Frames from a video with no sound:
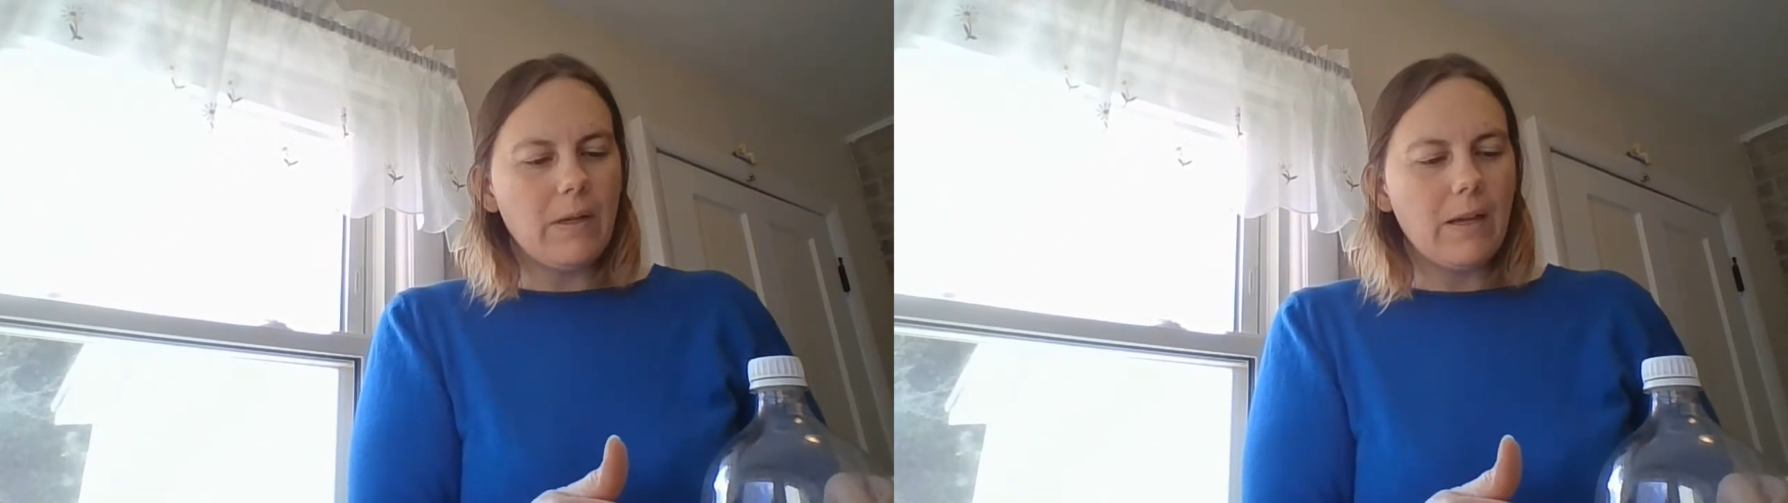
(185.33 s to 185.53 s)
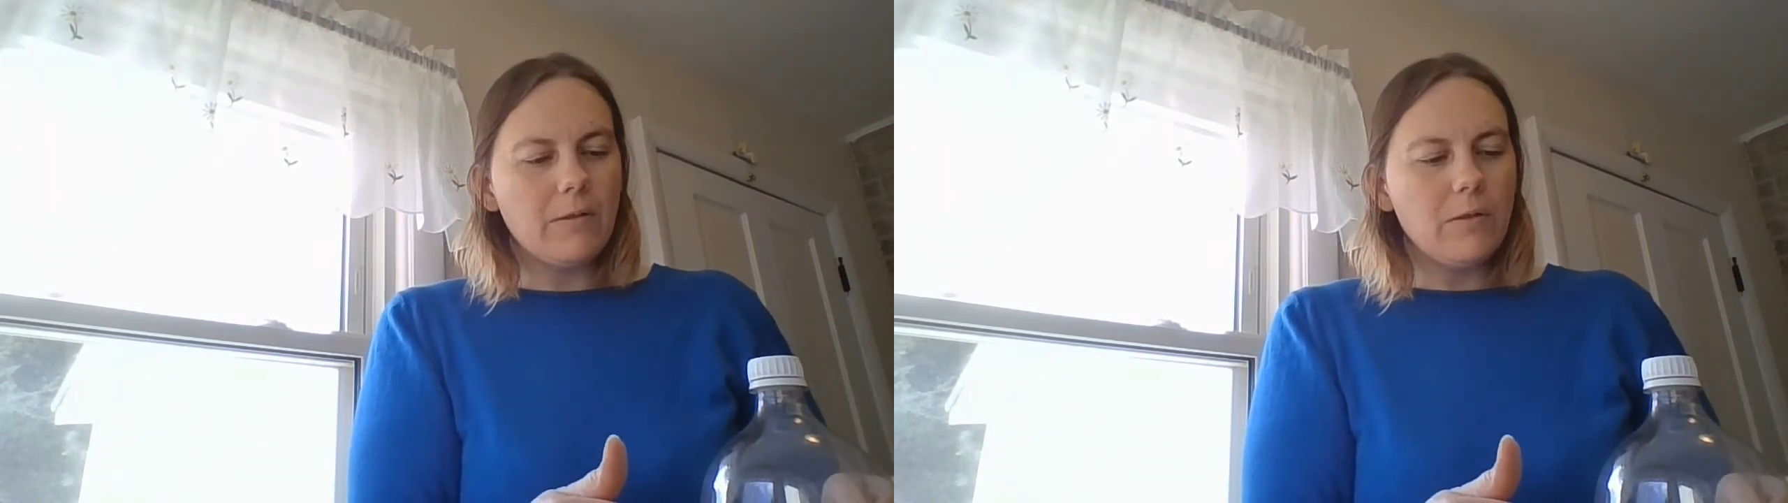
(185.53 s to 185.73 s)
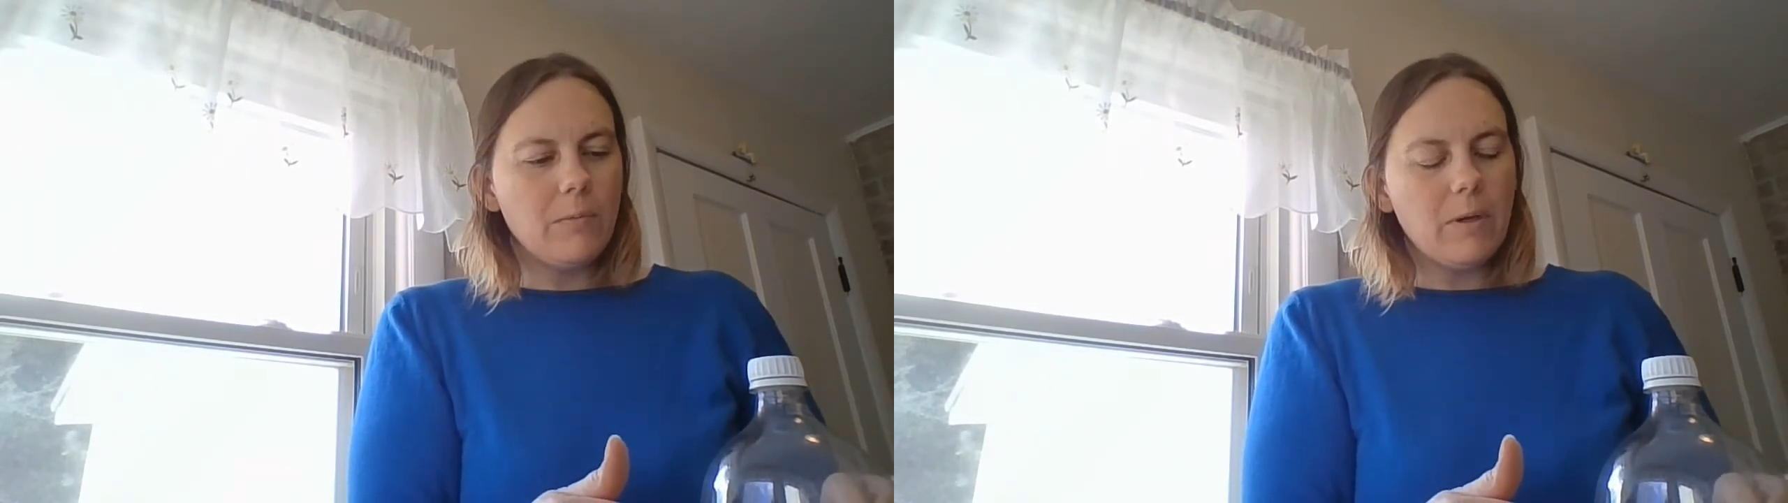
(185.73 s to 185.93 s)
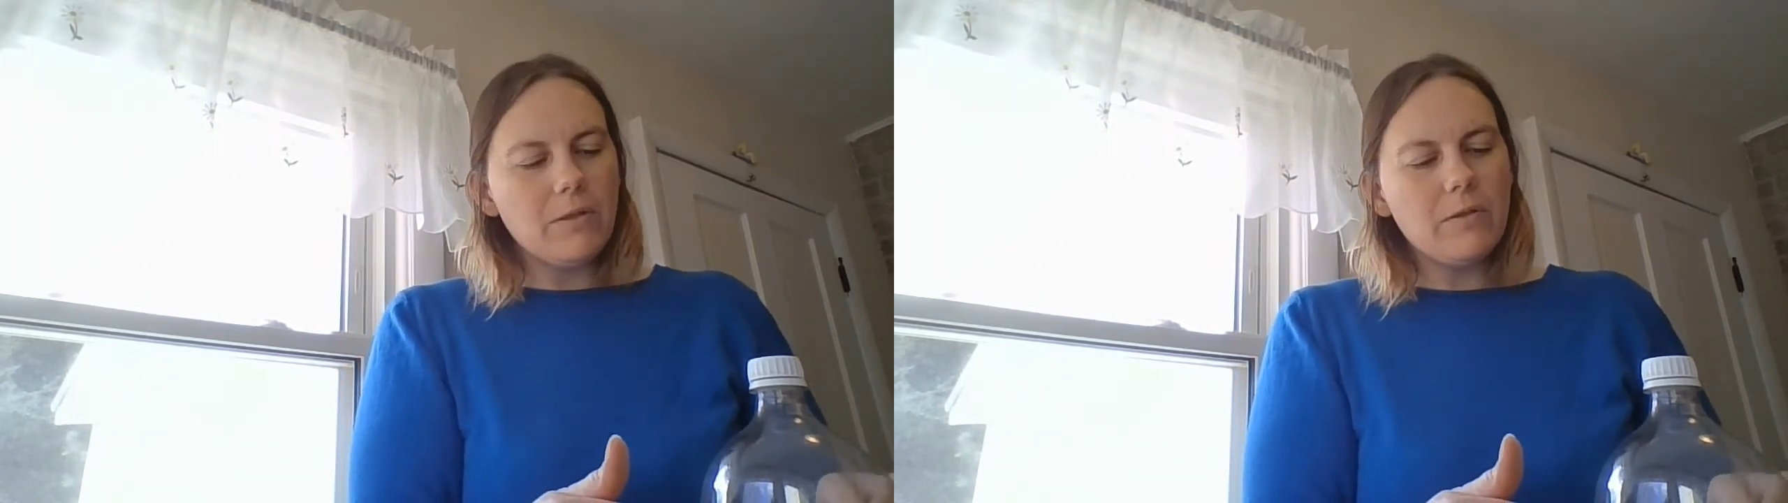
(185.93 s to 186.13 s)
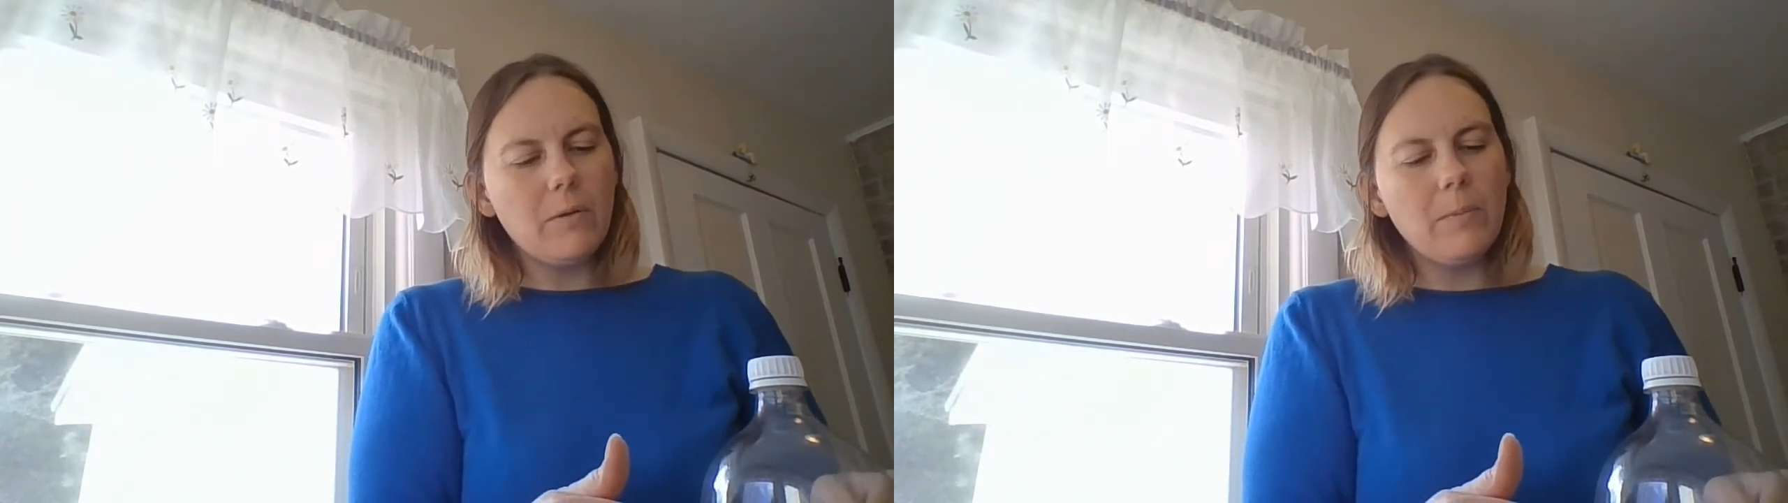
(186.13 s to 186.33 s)
add too
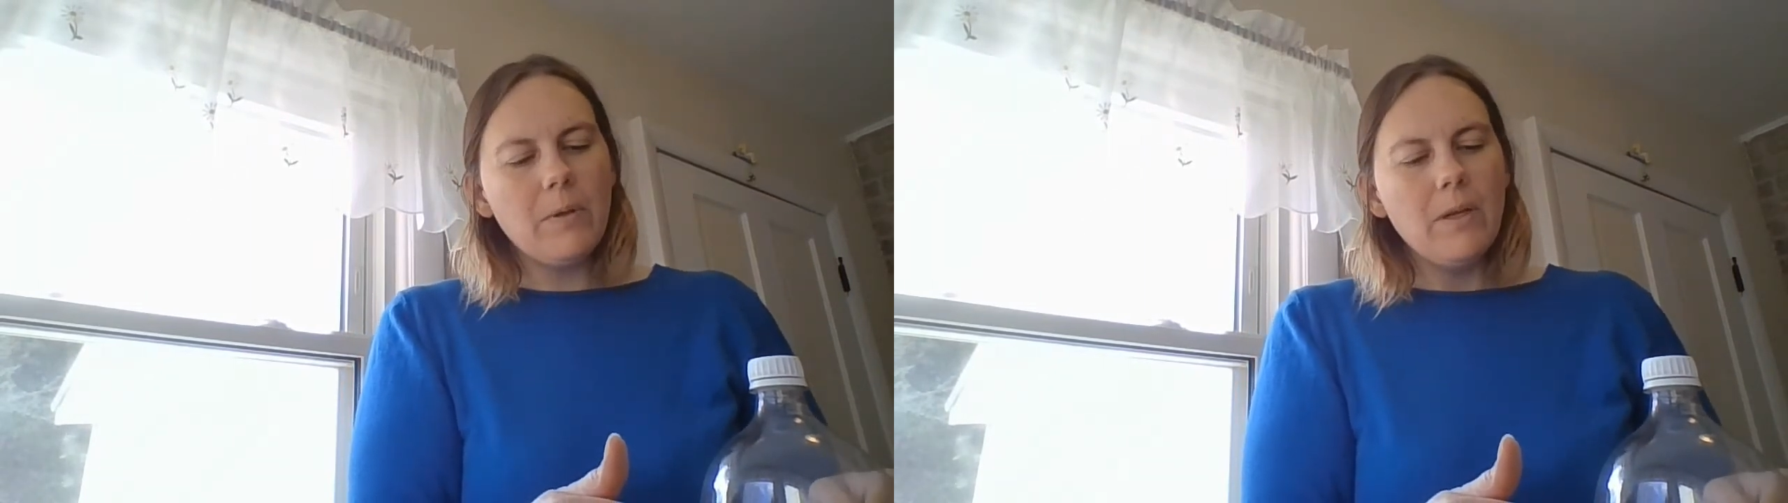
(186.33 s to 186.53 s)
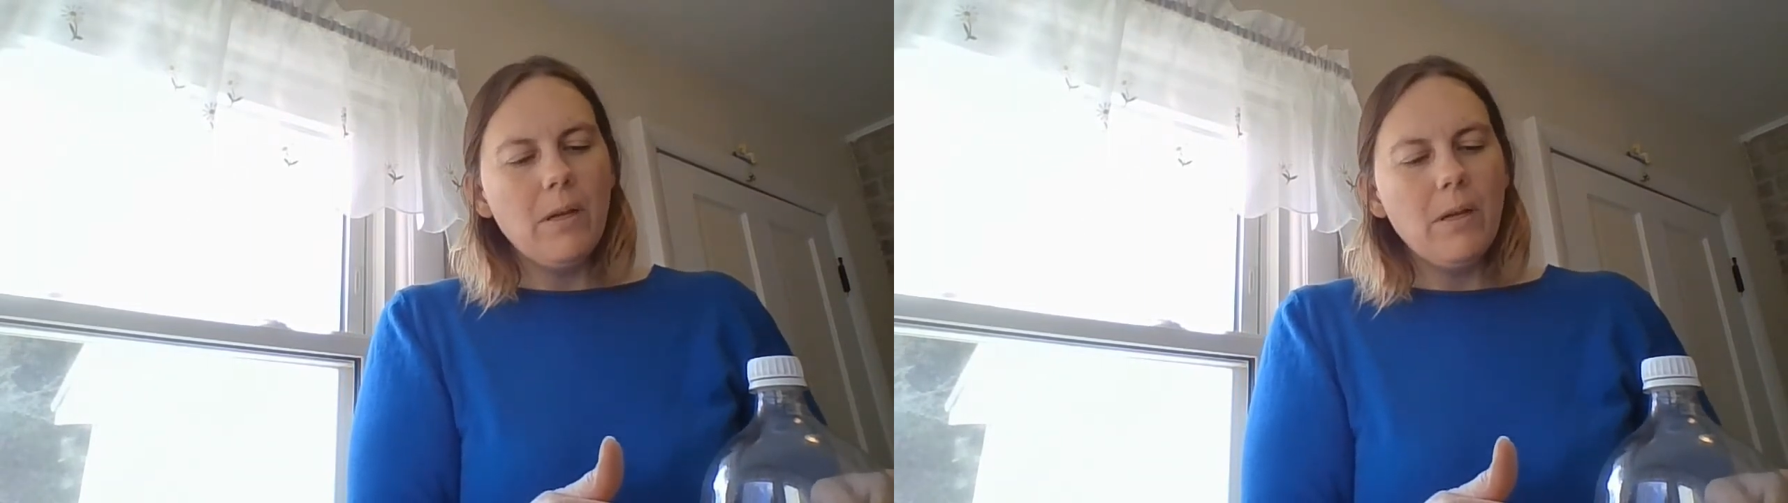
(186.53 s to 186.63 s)
much soap,